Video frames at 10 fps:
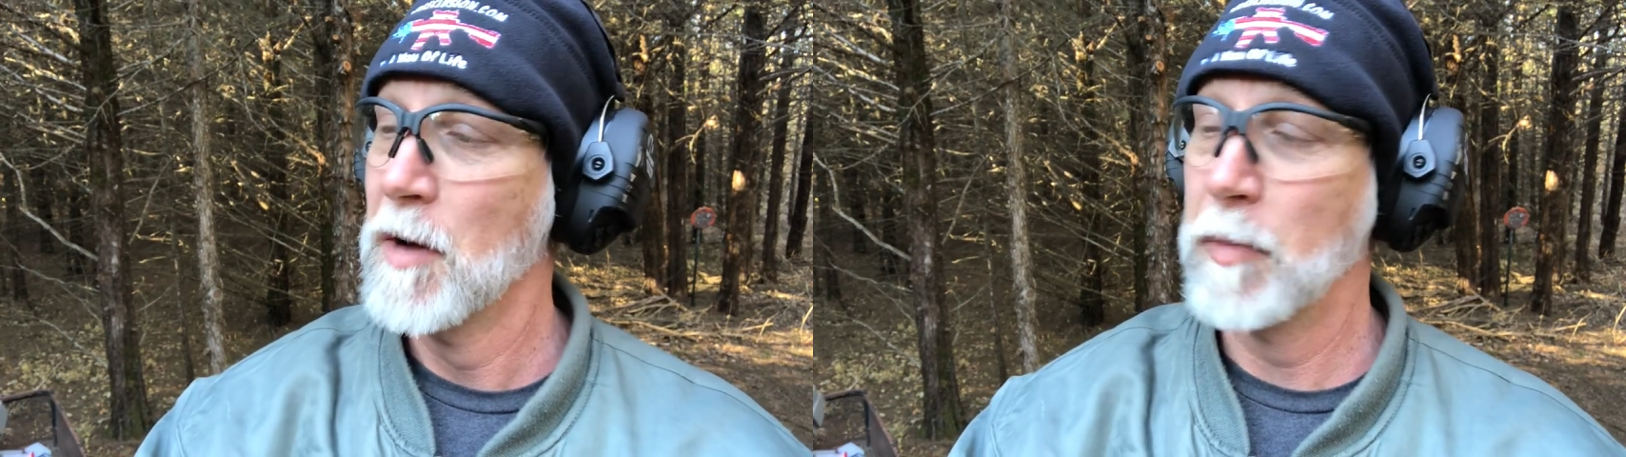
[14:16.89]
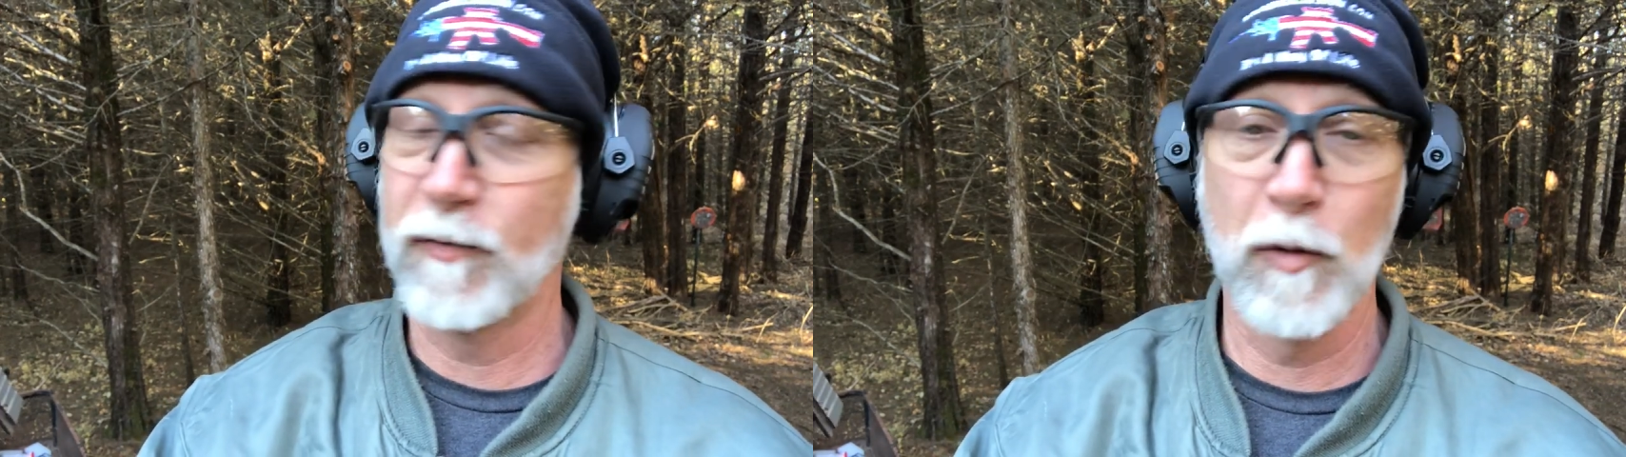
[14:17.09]

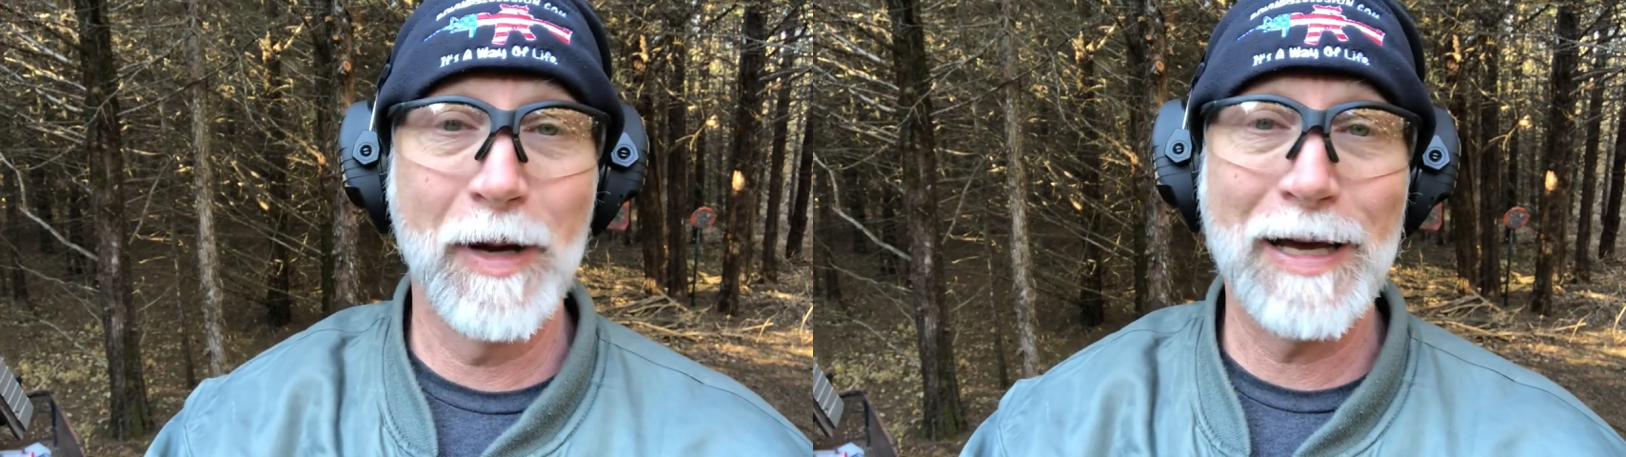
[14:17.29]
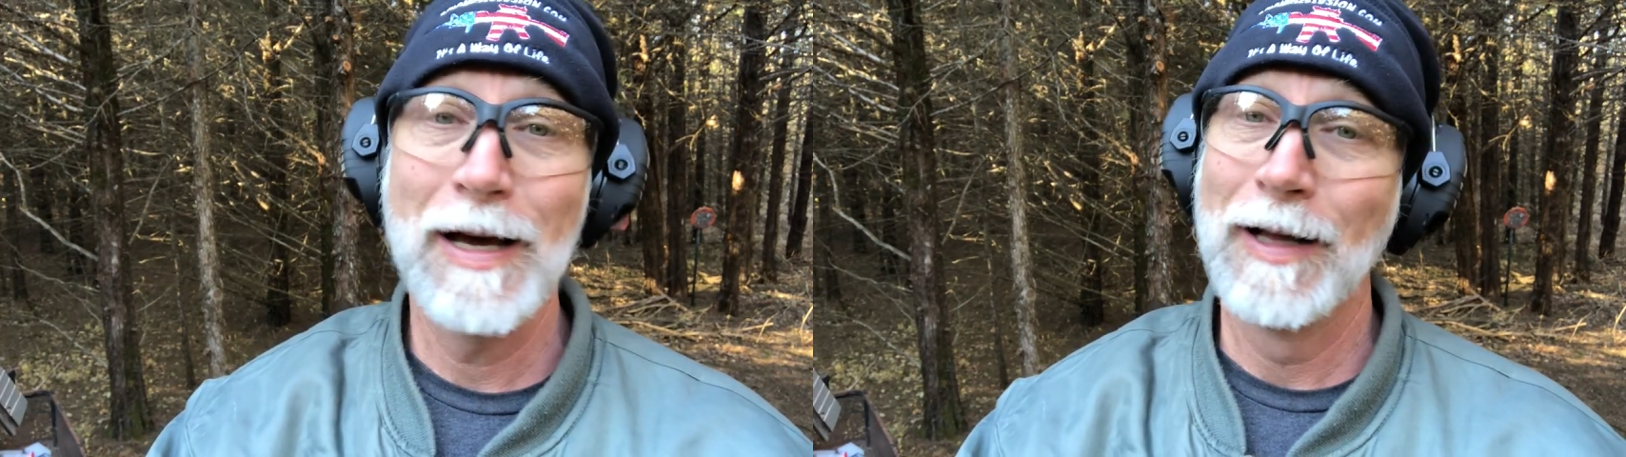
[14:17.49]
but for
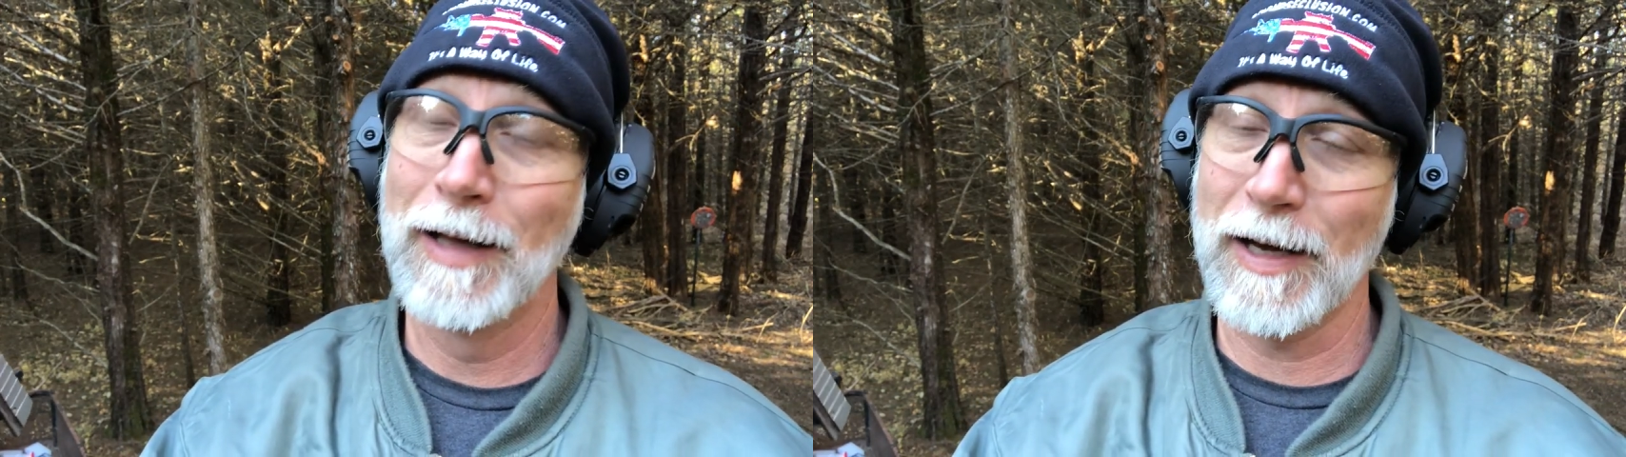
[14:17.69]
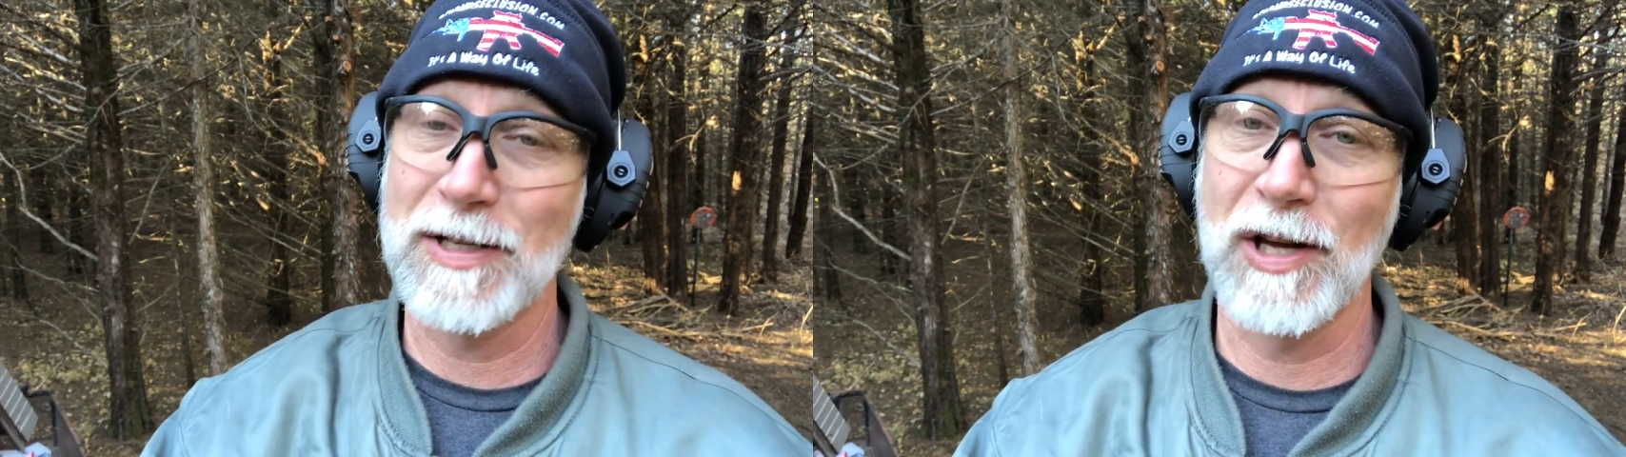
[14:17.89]
me,
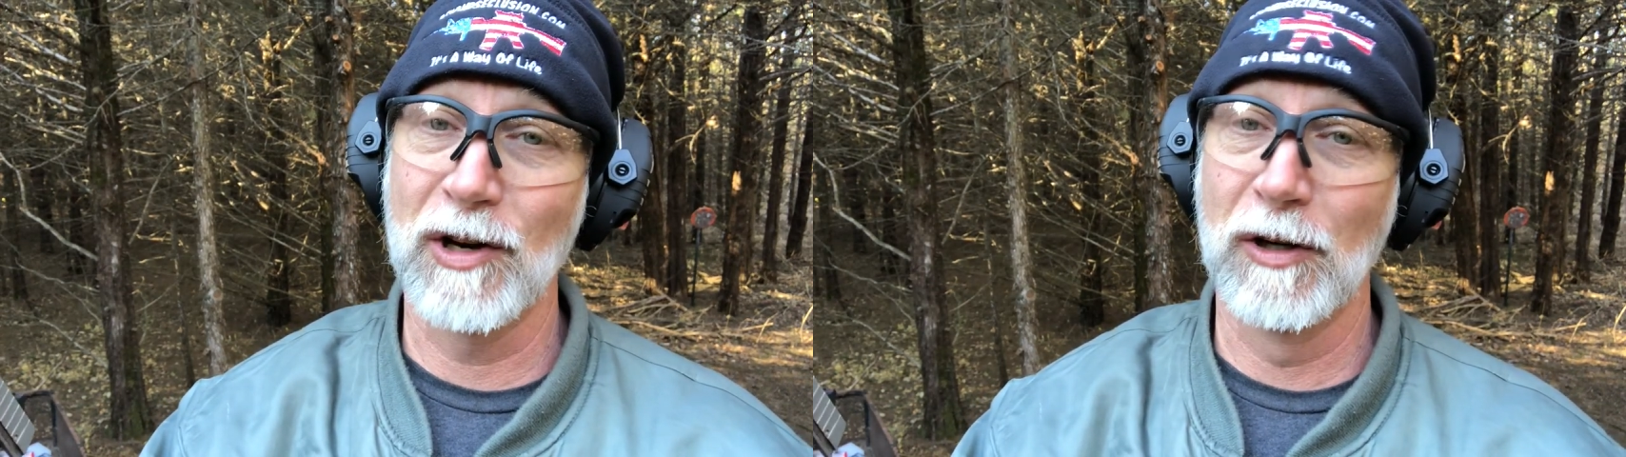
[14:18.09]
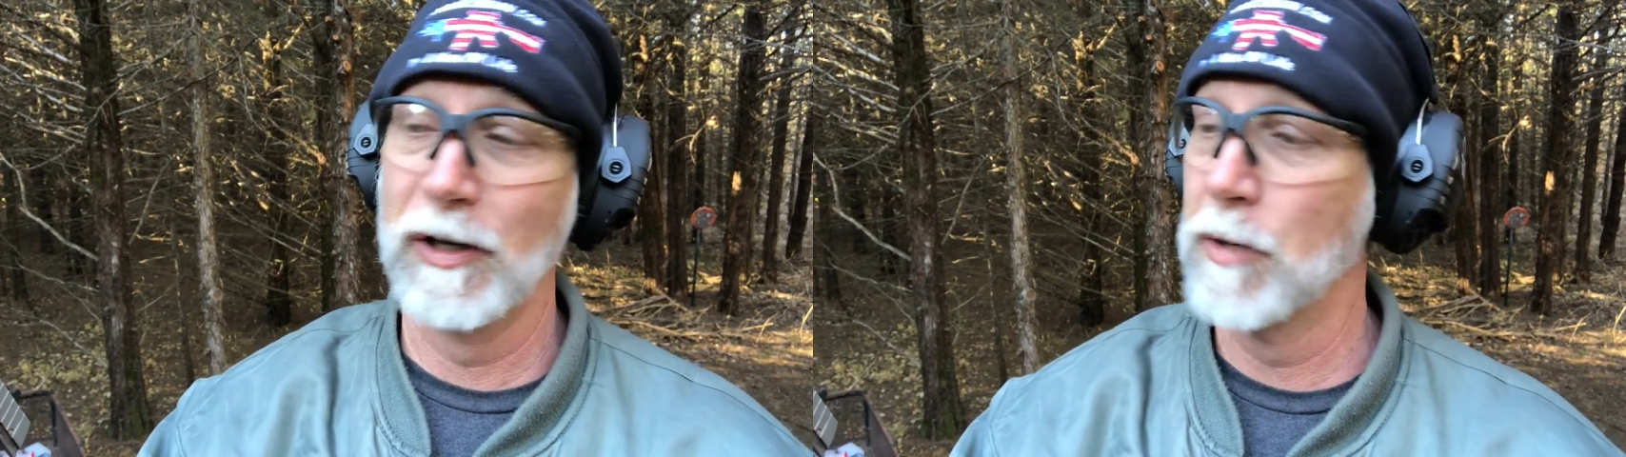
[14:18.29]
like I said
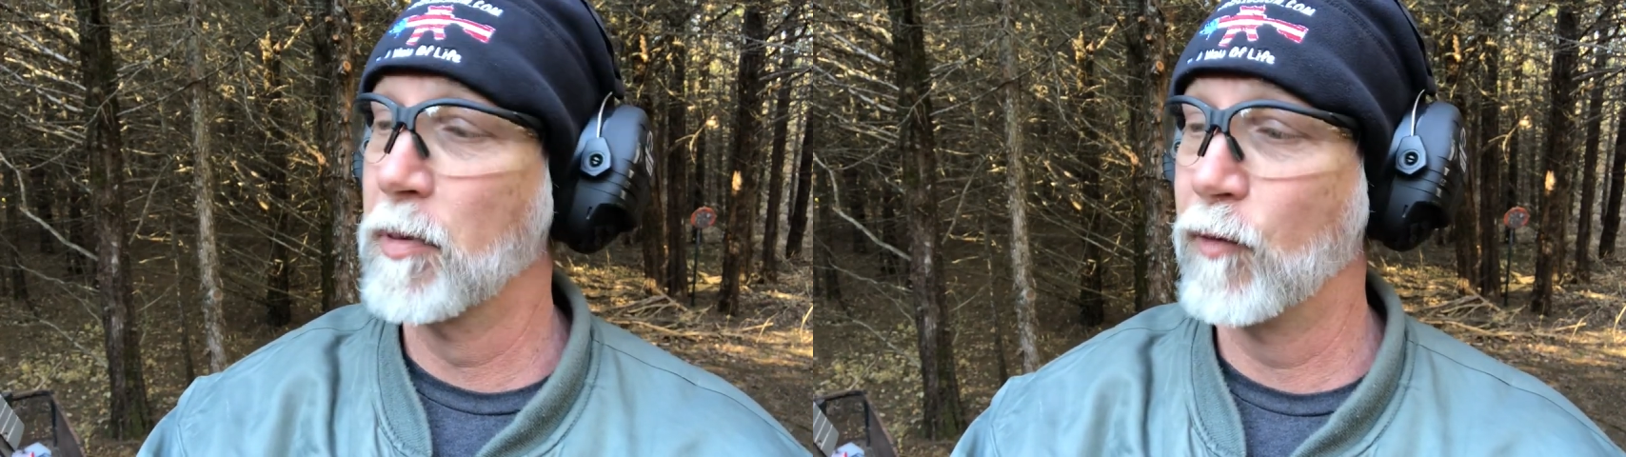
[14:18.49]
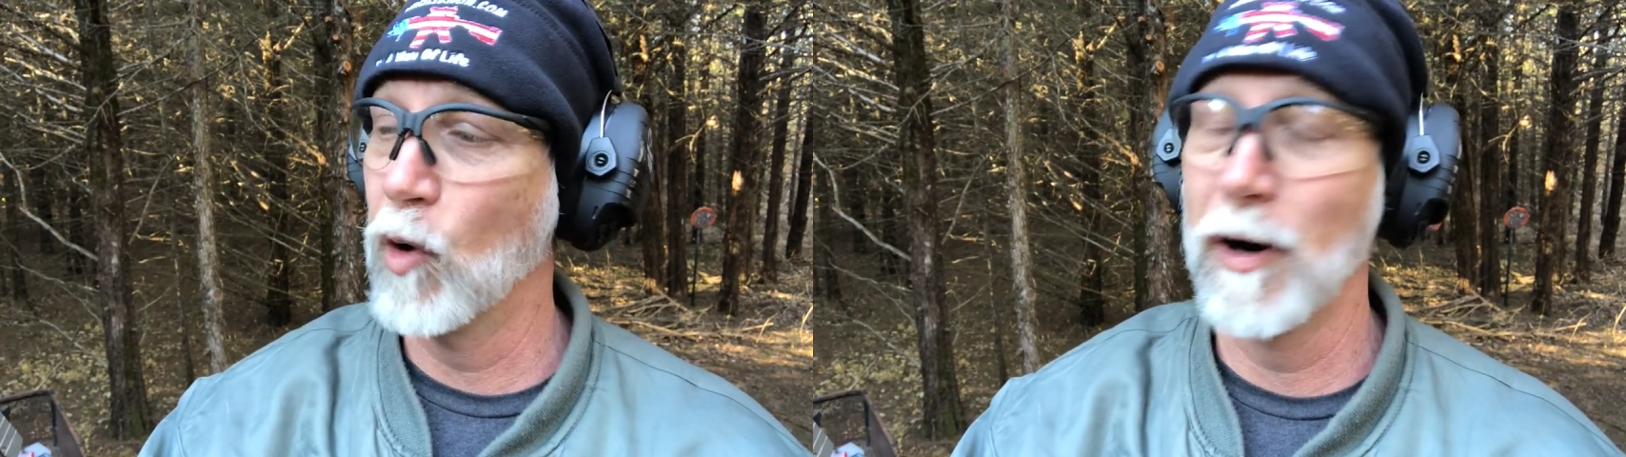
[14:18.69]
earlier
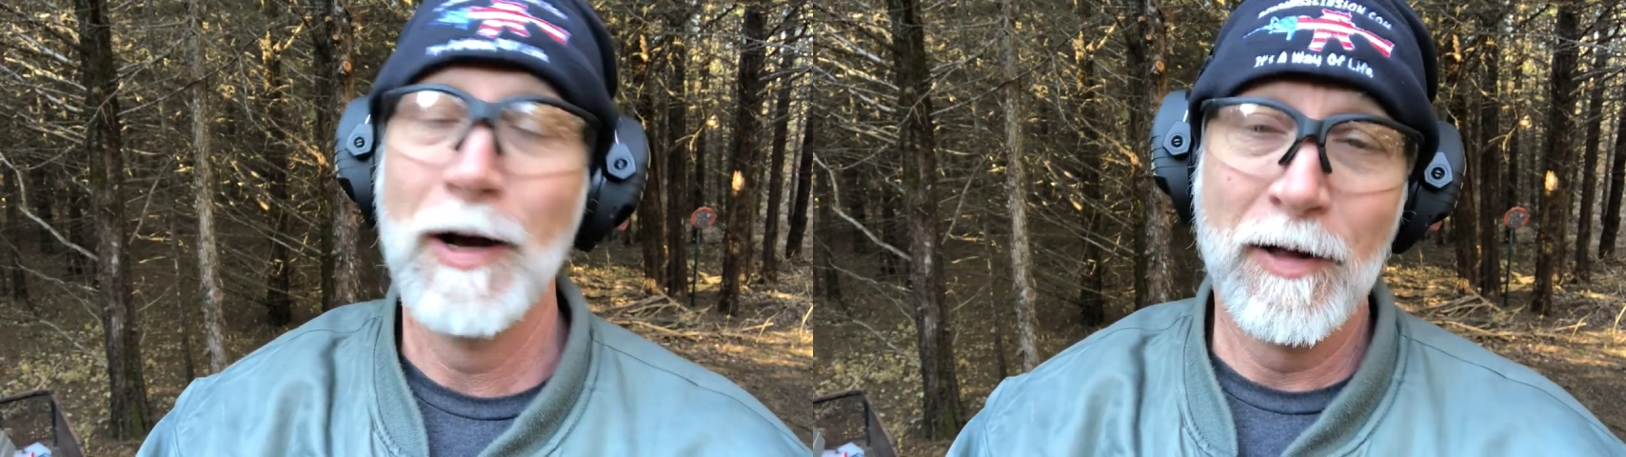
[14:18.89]
before,